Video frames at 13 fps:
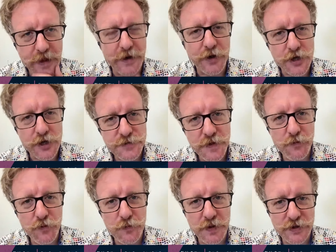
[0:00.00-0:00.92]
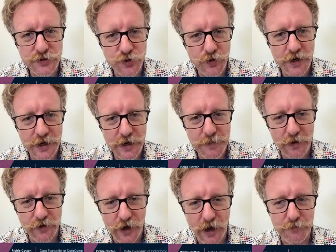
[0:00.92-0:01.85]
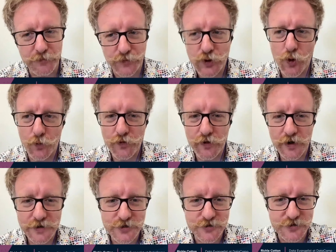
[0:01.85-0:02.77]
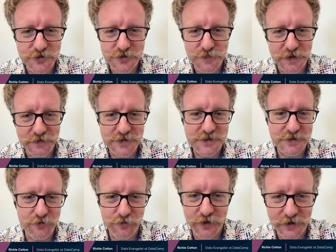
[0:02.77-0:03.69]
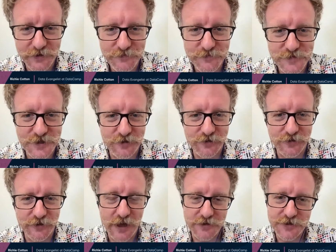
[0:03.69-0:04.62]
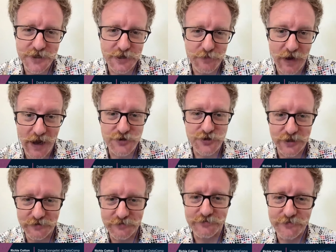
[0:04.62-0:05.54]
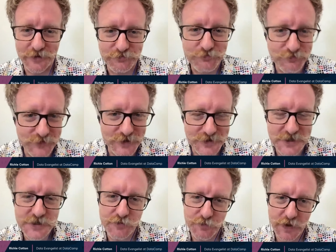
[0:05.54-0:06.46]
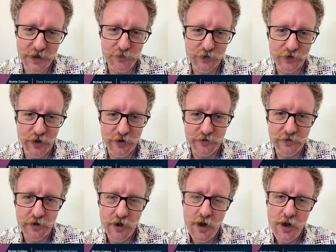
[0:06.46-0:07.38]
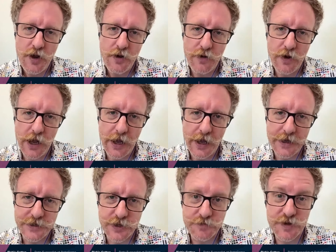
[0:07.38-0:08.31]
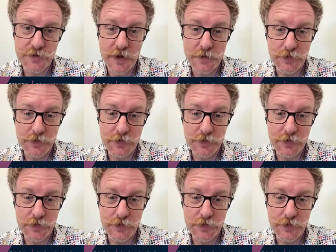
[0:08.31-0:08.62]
It occurs to me that we've been talking about um, corporations as being this sort of like single entity, but actually they consist of people and in yeah, terms of